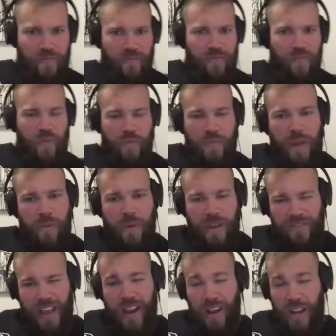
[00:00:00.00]
We
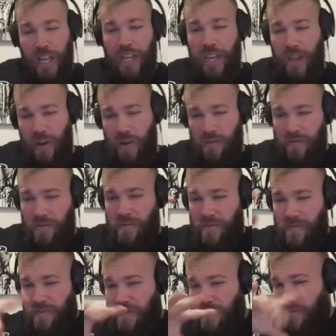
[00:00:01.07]
have very acute
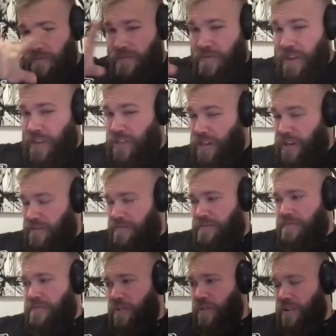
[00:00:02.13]
vision
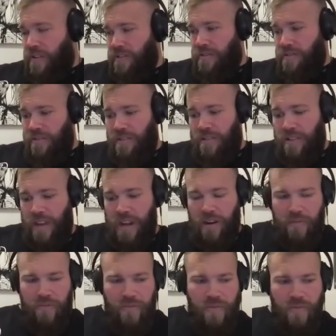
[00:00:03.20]
for,
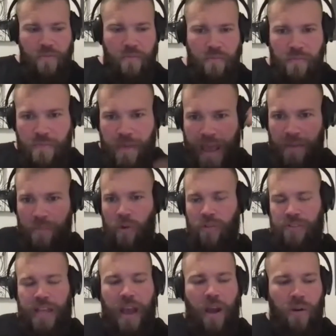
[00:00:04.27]

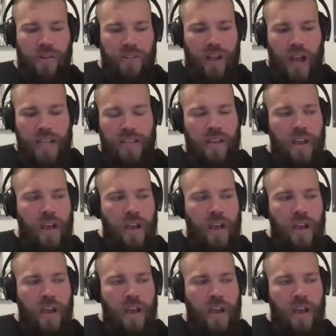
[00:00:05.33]
mammals our size.